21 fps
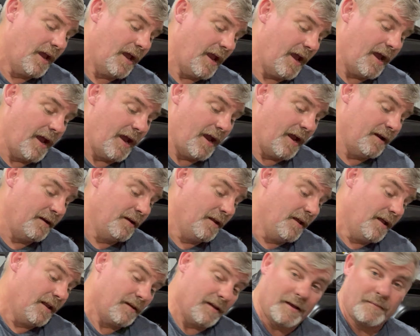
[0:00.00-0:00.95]
And
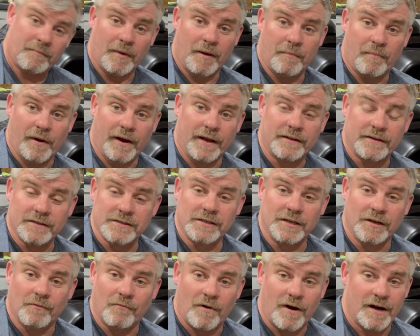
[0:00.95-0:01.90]
like my bike doesn't
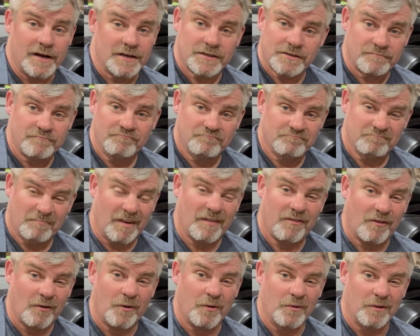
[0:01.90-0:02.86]
get washed, my
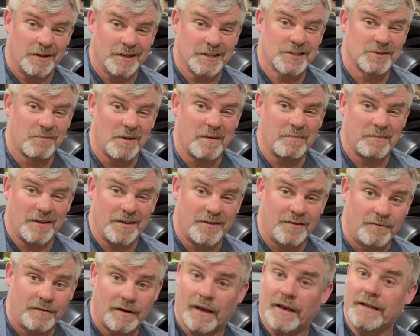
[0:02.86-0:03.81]
floor don't get swept
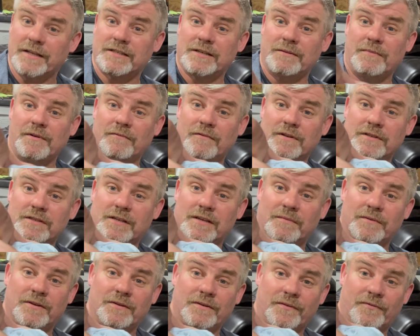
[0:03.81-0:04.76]
either, unless somebody wants to
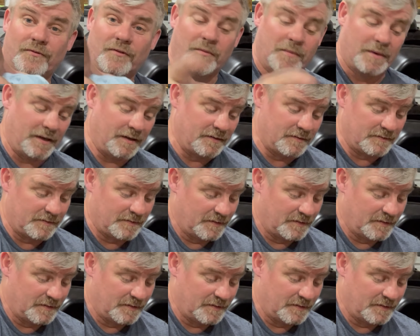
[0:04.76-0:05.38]
come do it for me.